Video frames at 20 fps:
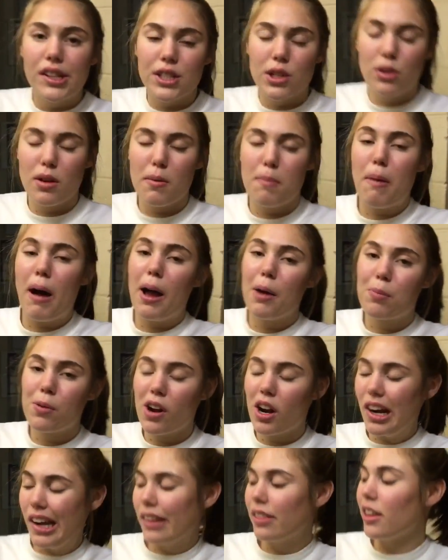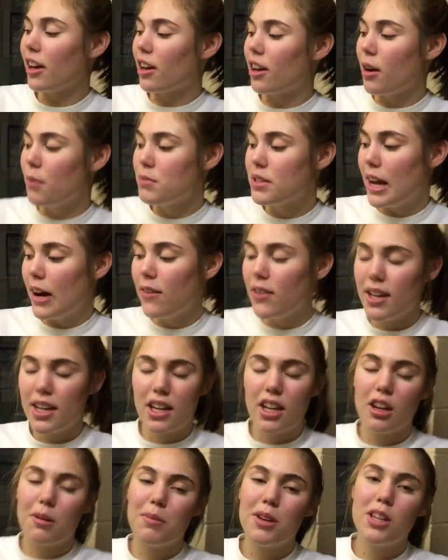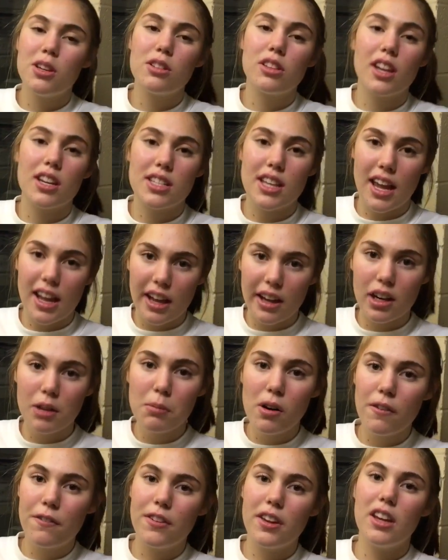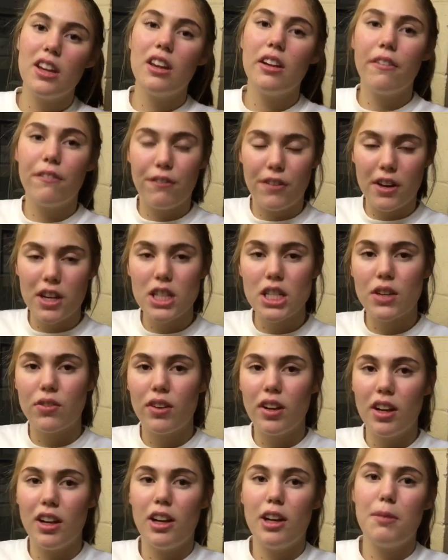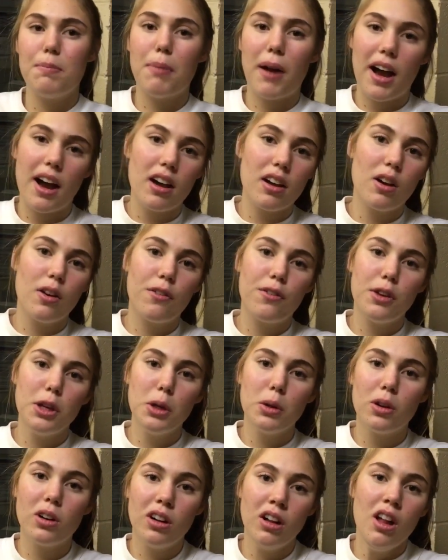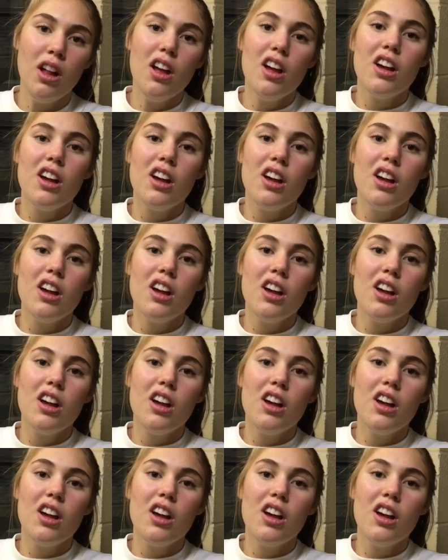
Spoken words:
So the byproduct that comes out, it can be used as animal feed, fish feed, biofuel,